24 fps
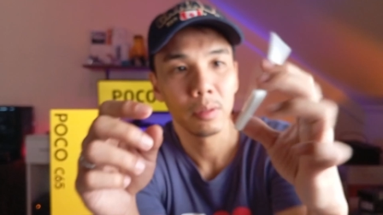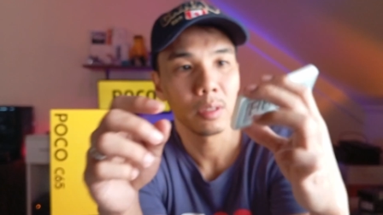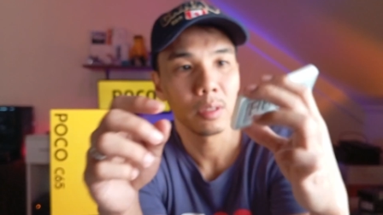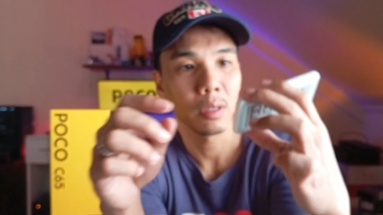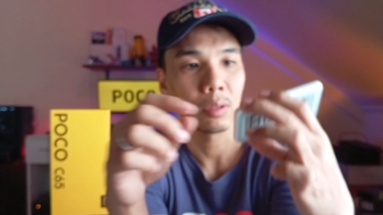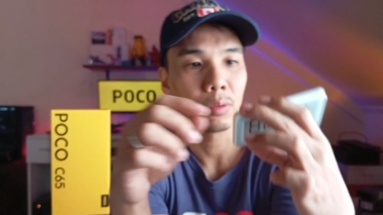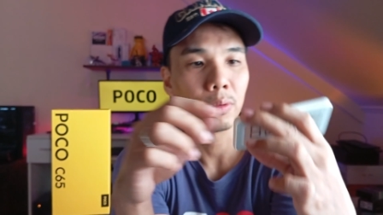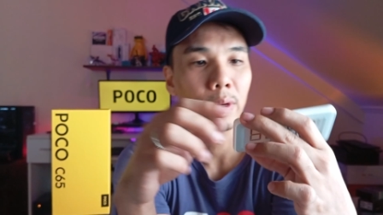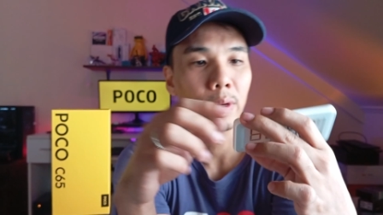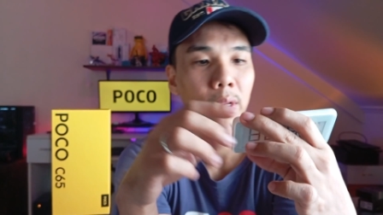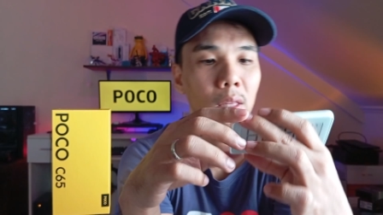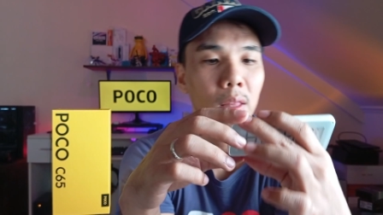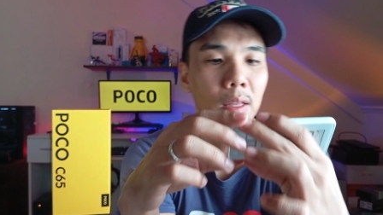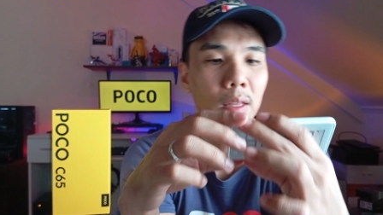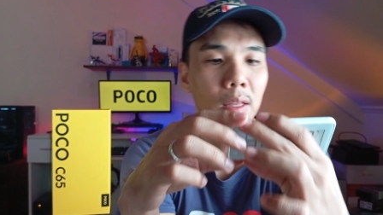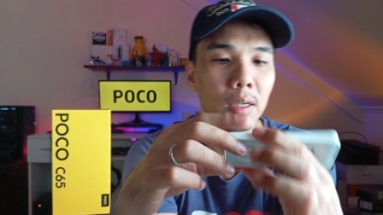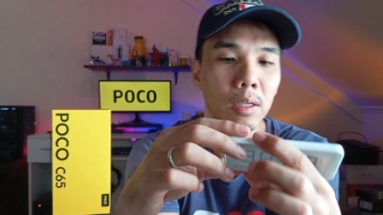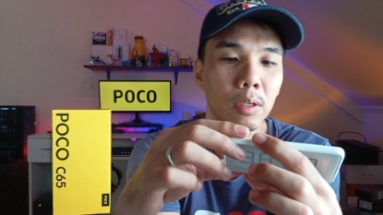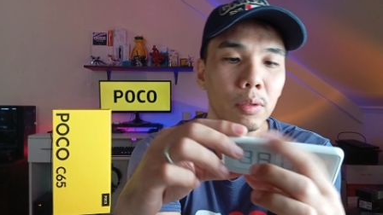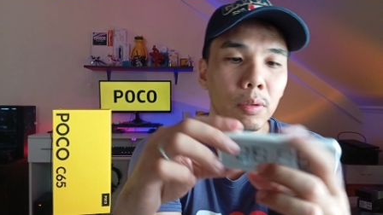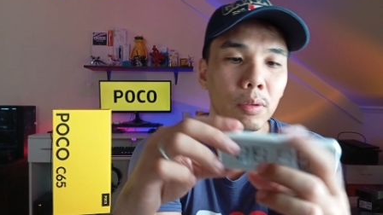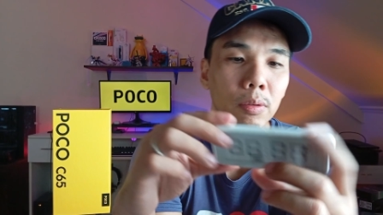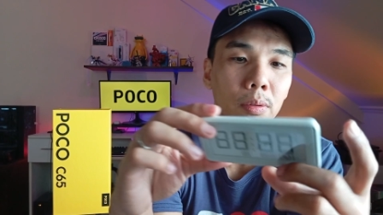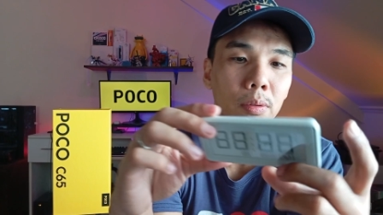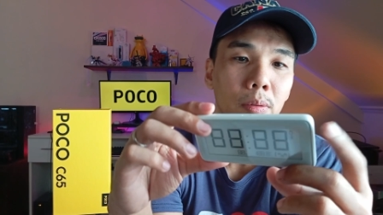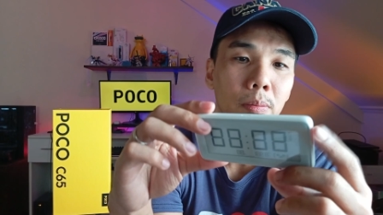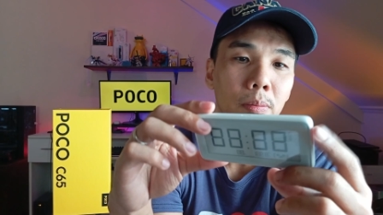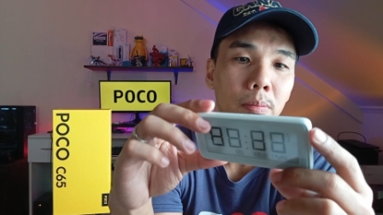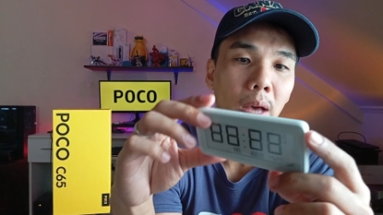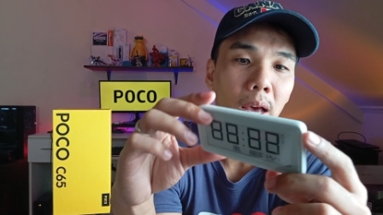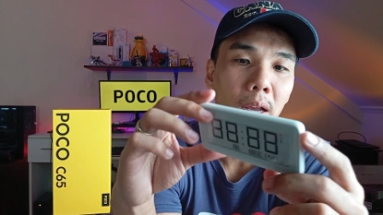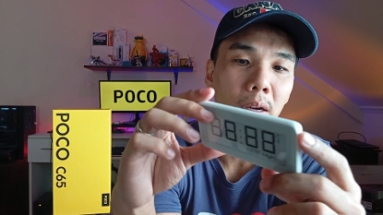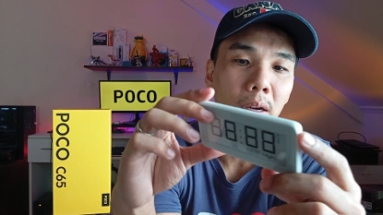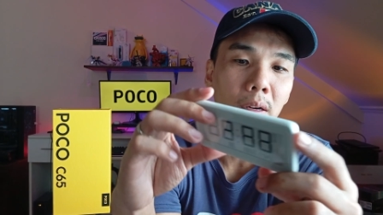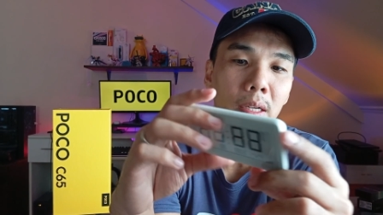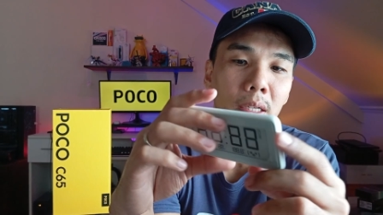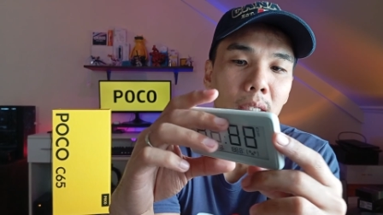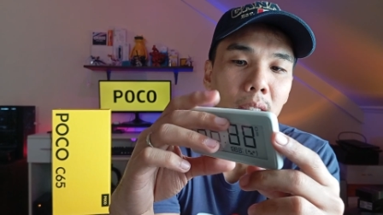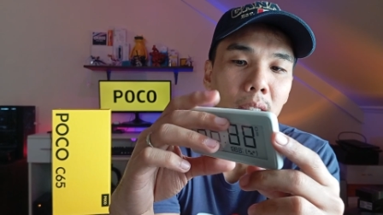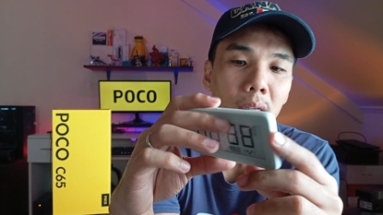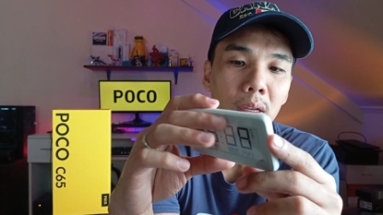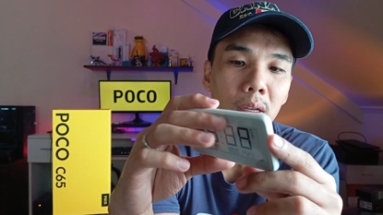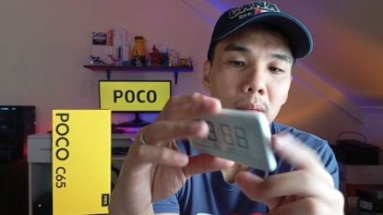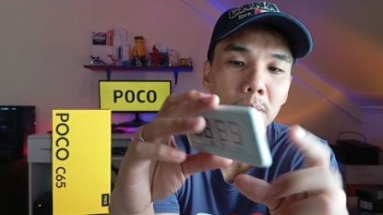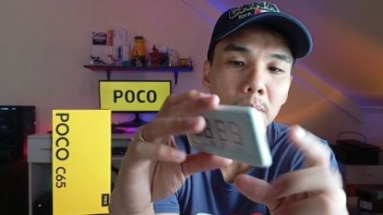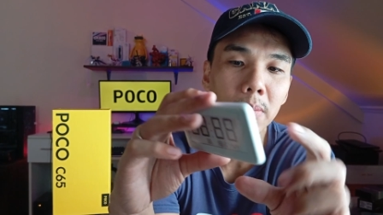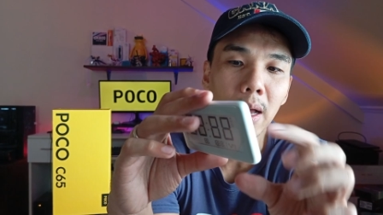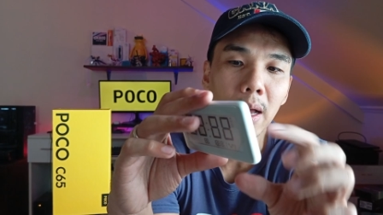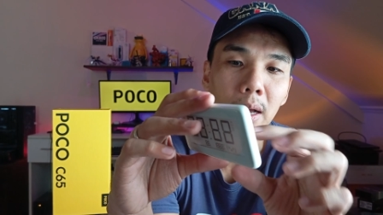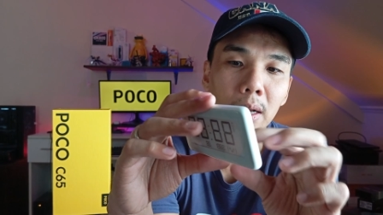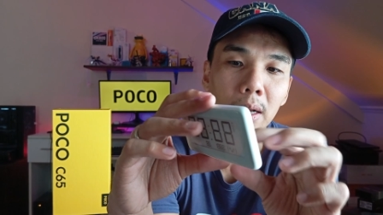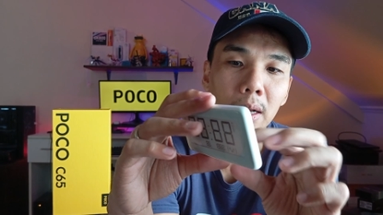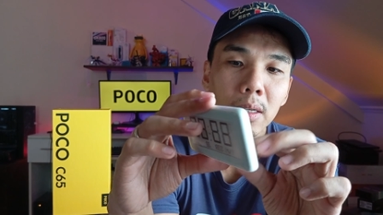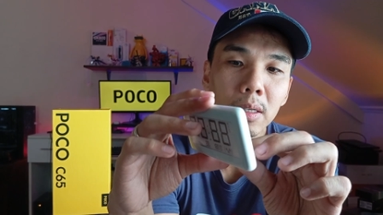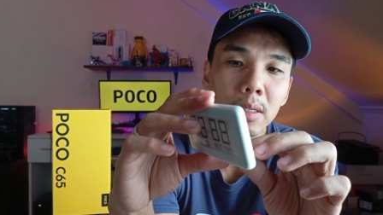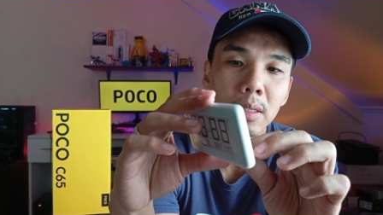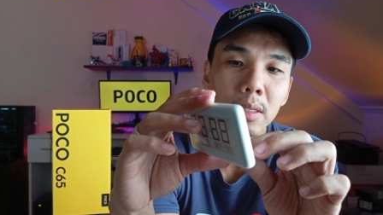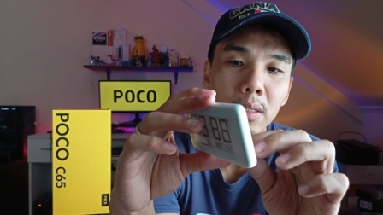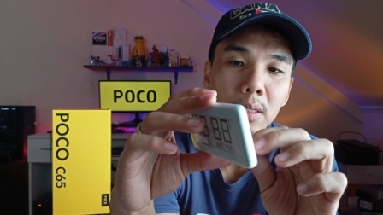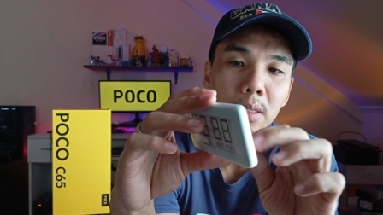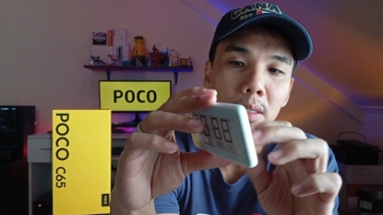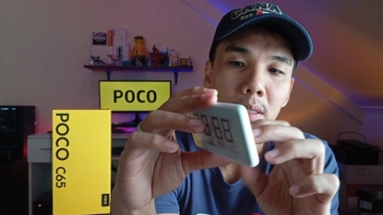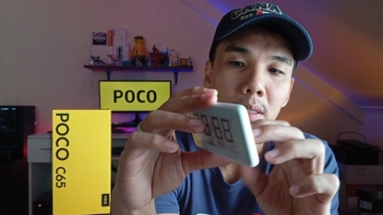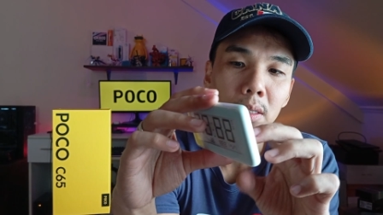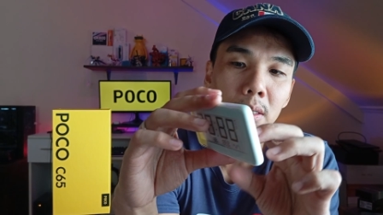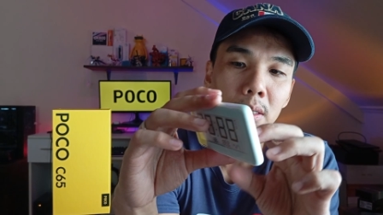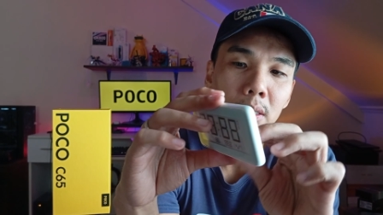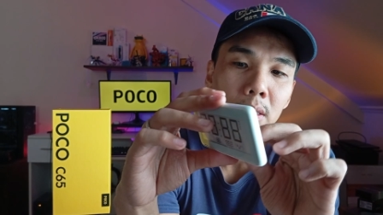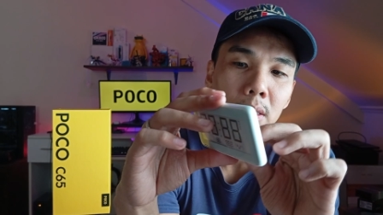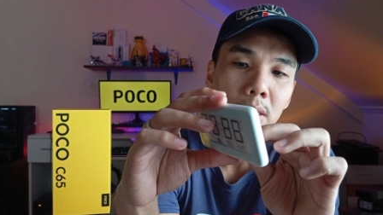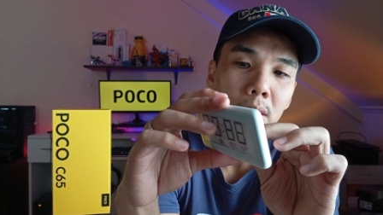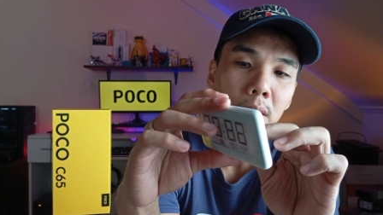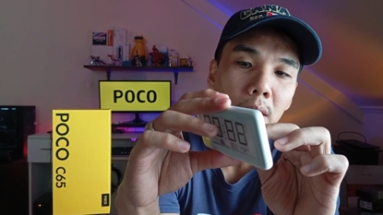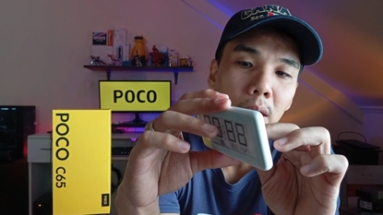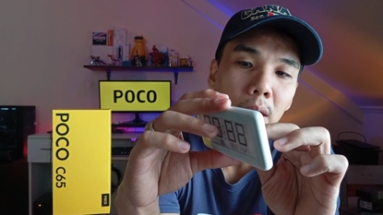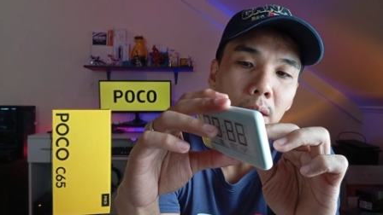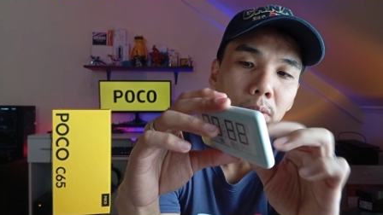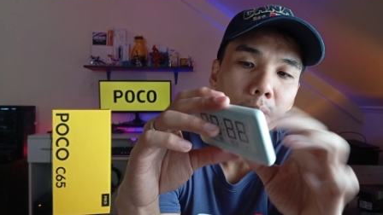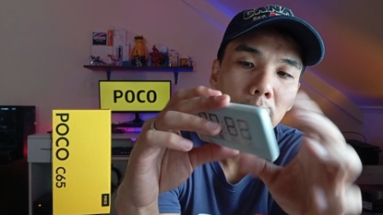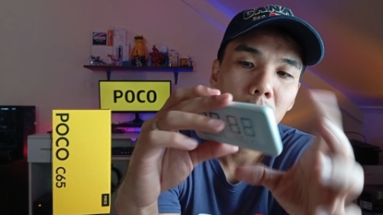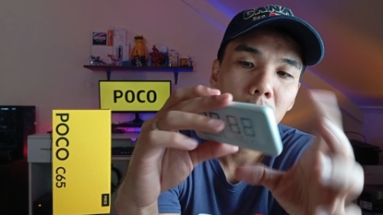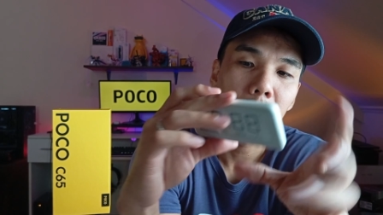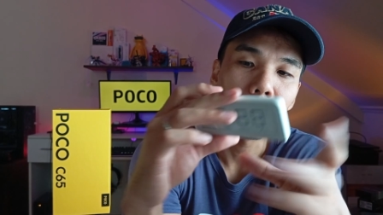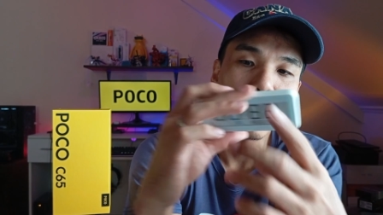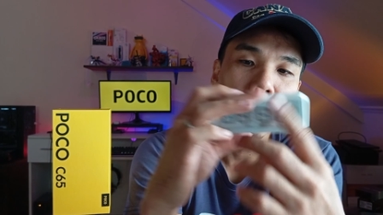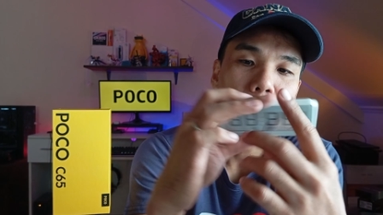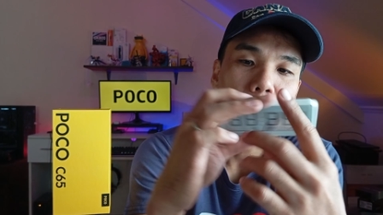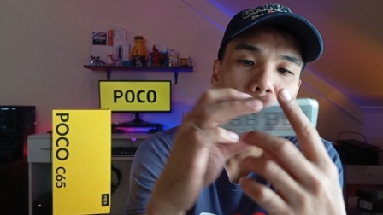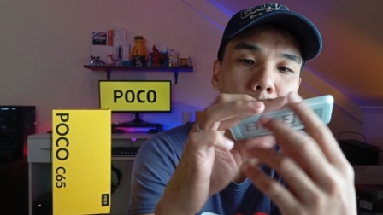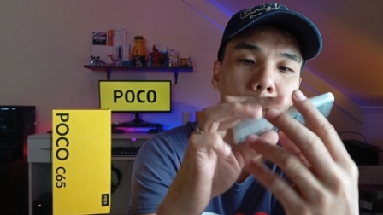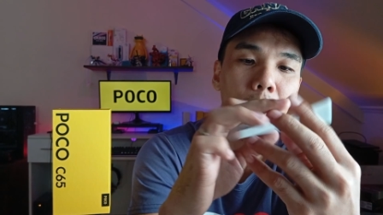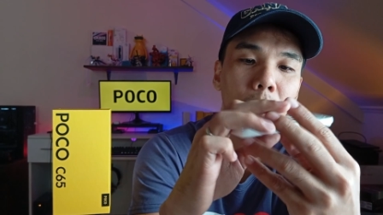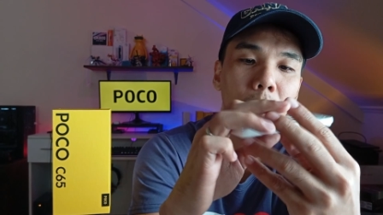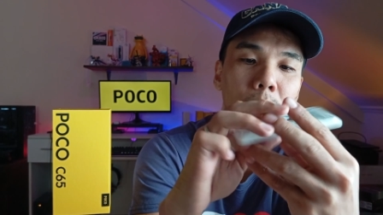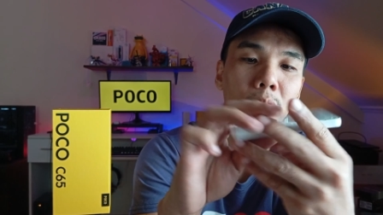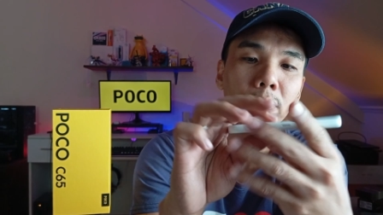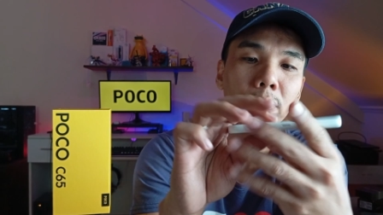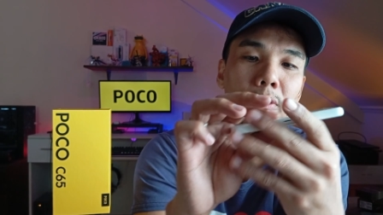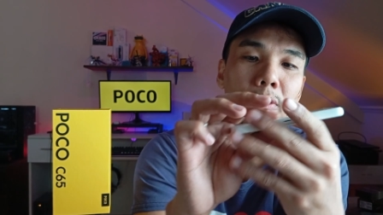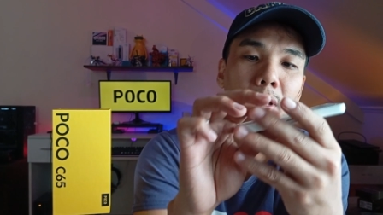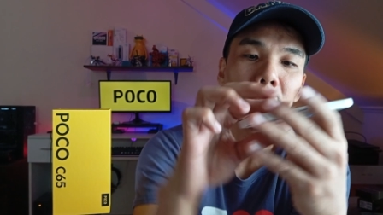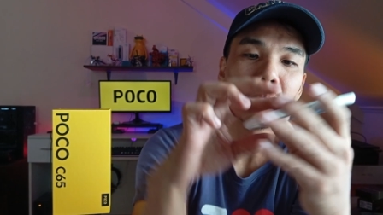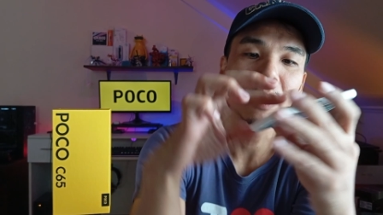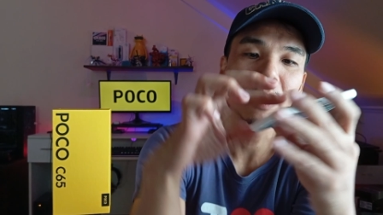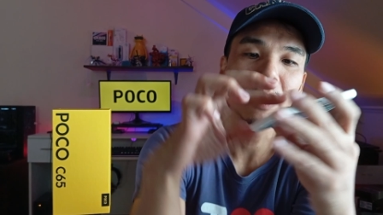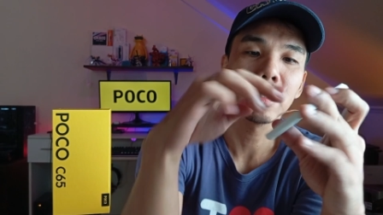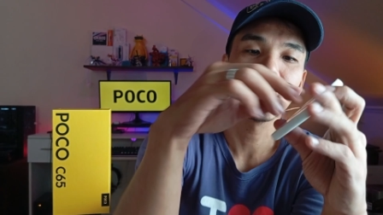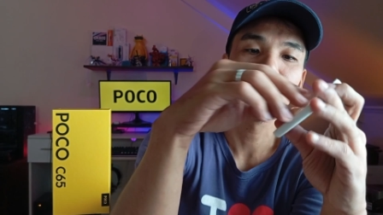R twenty thirty-two batteries on the back. And we're going to have to remove that.